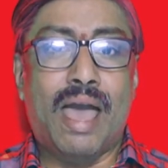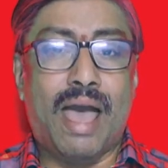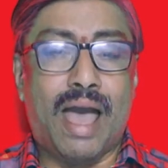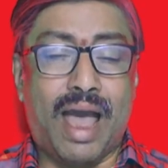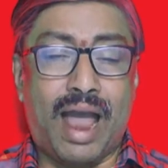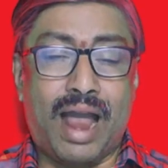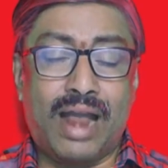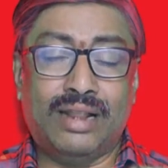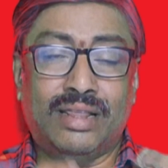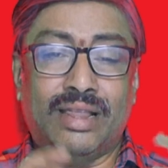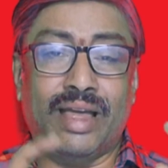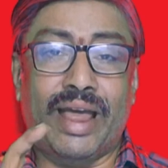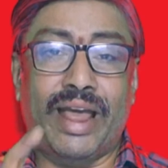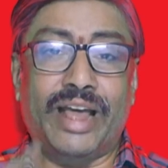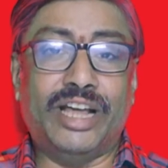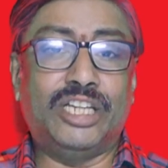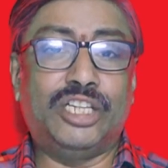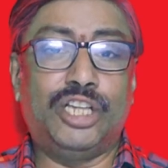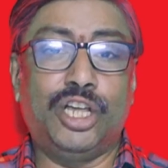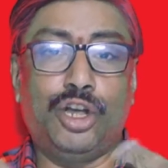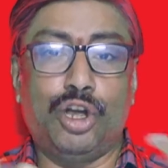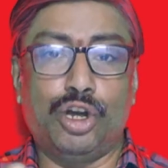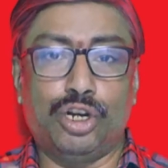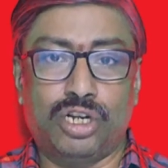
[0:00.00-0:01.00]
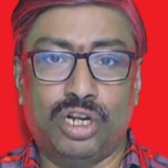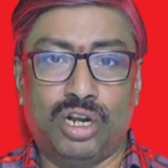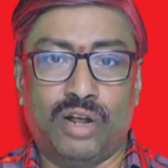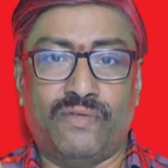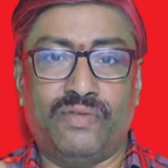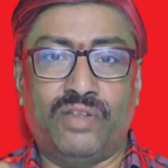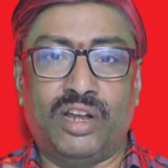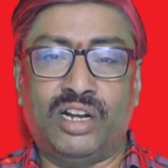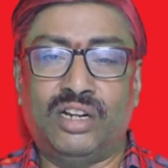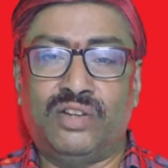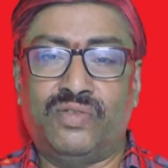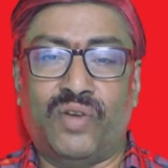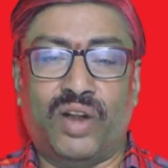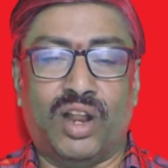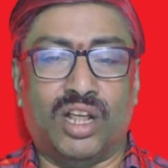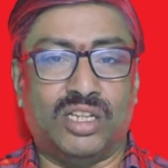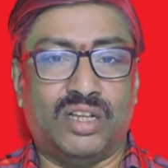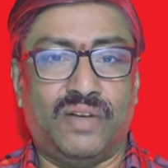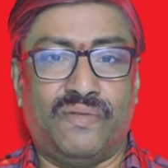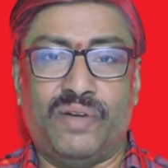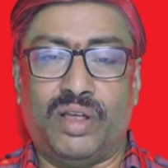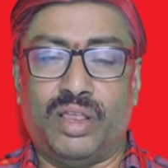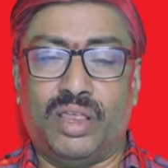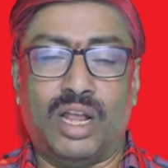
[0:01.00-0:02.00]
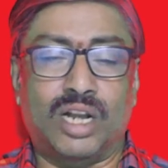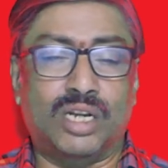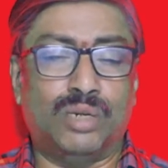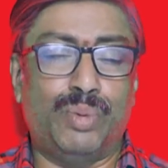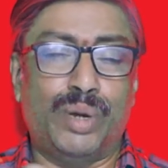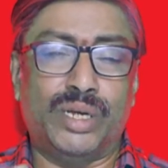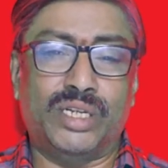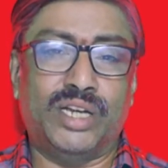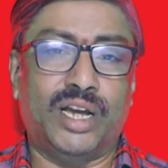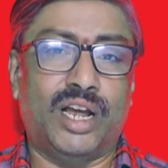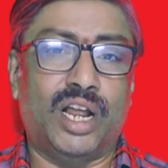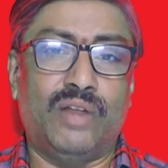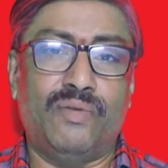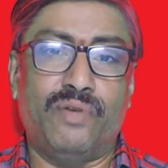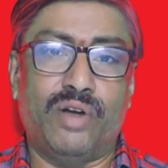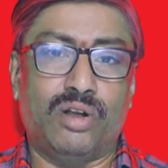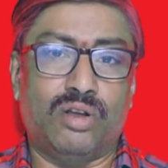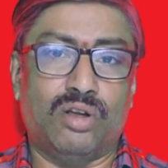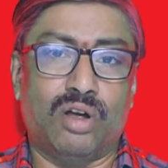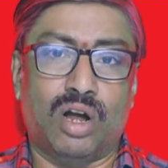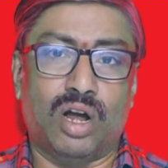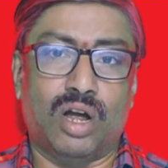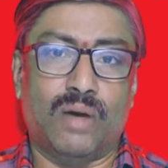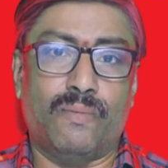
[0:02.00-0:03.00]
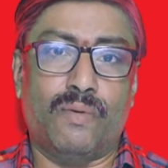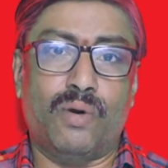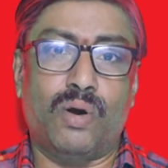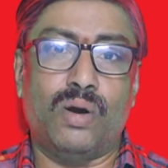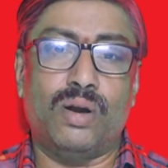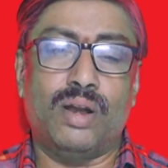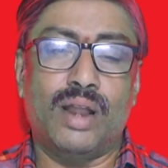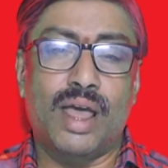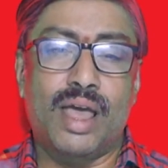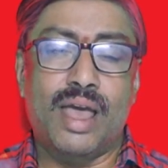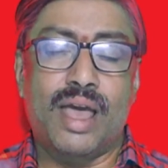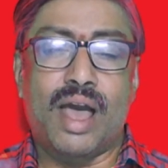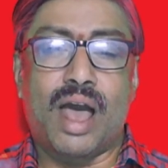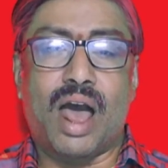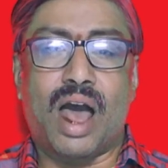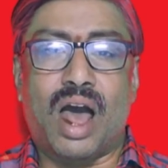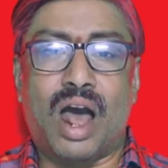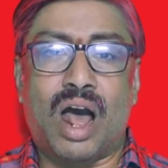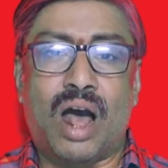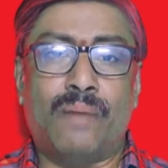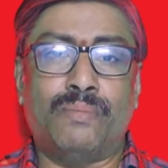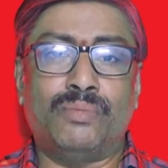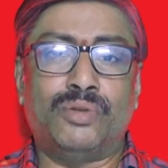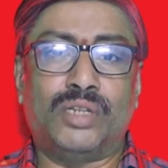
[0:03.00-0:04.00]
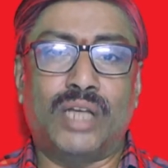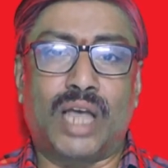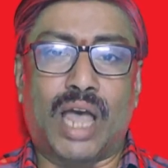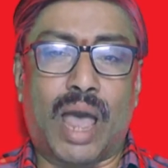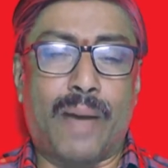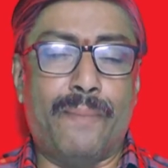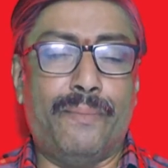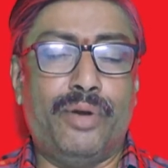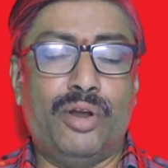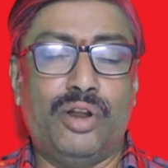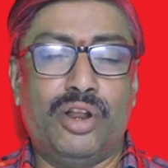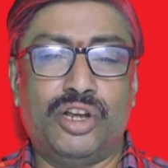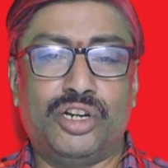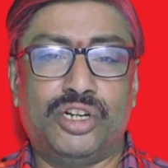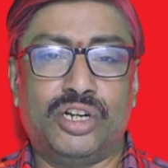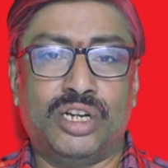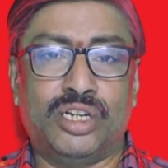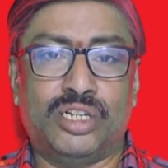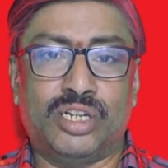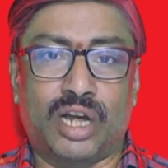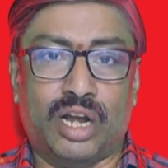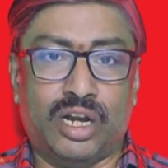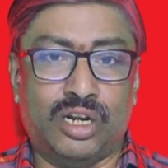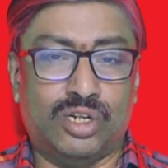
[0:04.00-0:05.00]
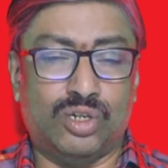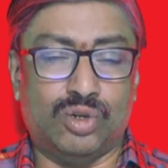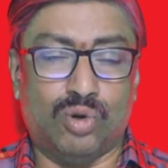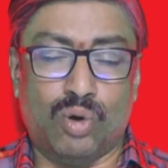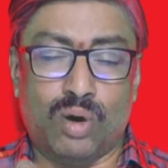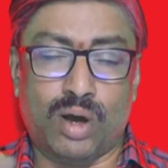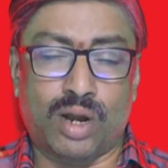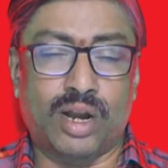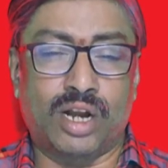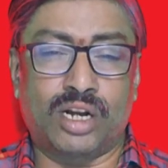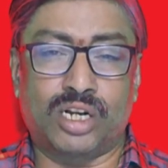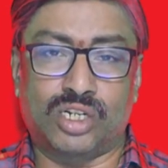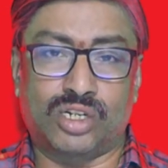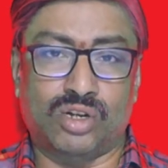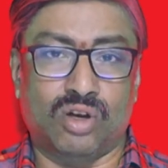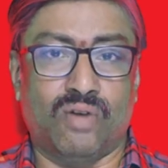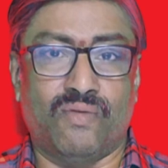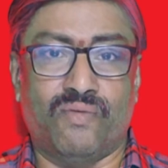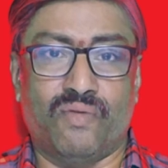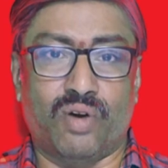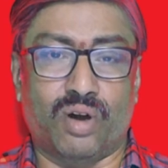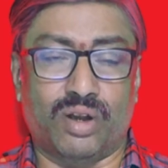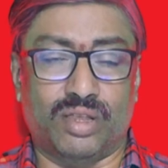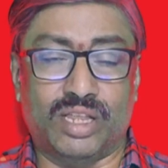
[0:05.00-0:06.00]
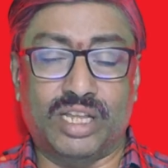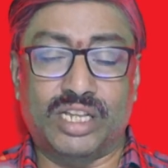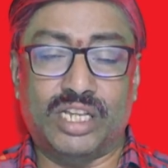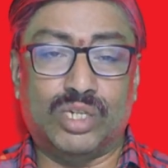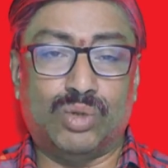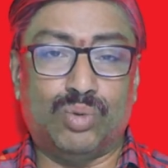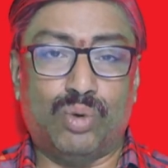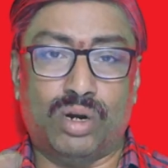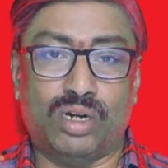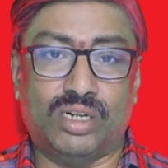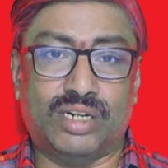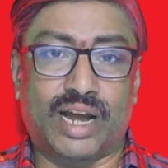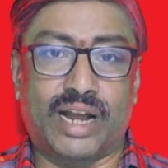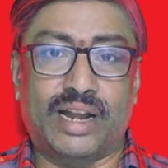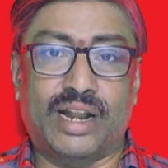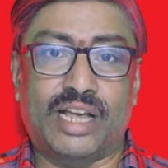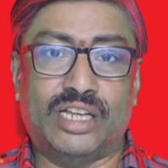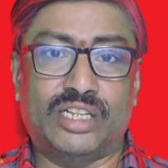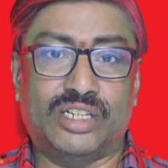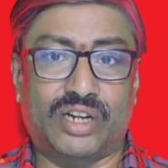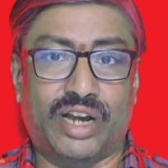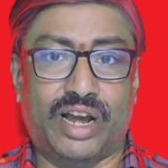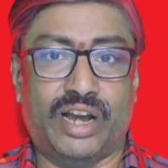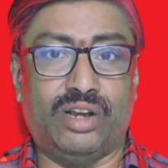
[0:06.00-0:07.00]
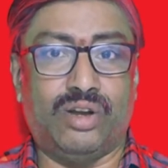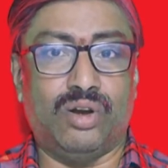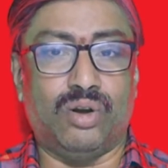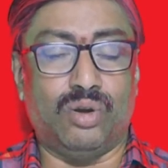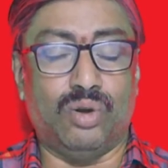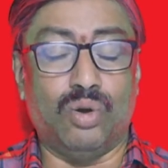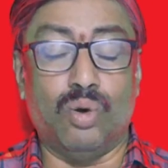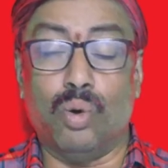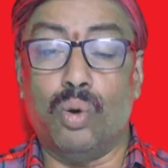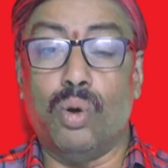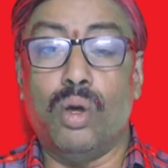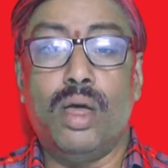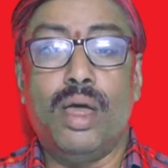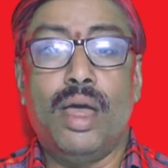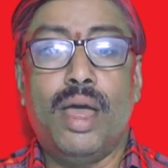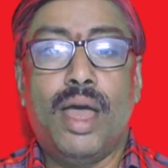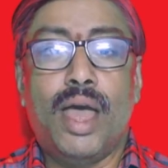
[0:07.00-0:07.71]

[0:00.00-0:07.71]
And the execution of the philosophy. That's basically we are talking about arms, ammunitions, and so on and so forth. This is what China is trying to do.